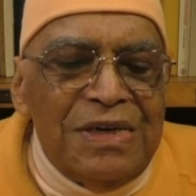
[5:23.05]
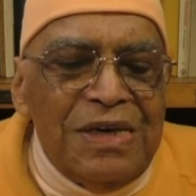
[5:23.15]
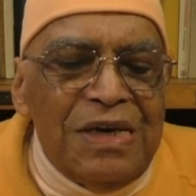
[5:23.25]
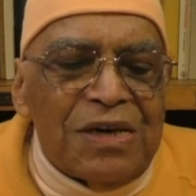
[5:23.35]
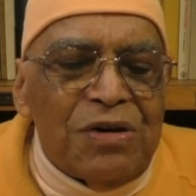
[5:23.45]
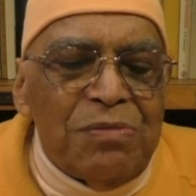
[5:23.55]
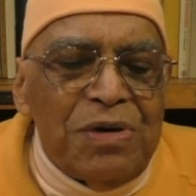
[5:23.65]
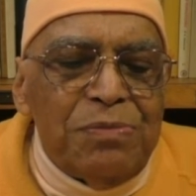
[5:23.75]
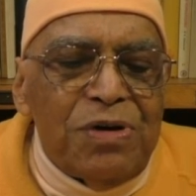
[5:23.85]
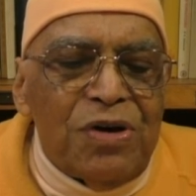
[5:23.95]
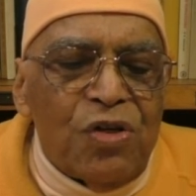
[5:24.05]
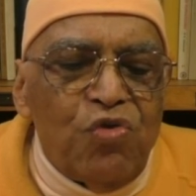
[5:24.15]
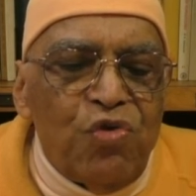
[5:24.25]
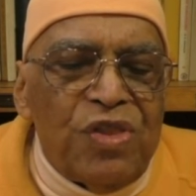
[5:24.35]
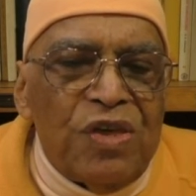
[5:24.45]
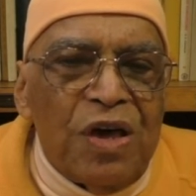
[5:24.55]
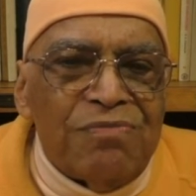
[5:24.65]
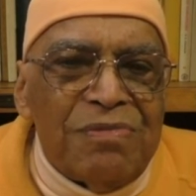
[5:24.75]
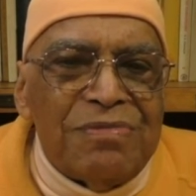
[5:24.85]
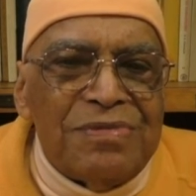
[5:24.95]
Ekameva
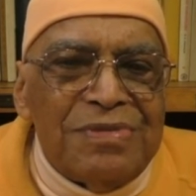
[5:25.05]
advitiyam.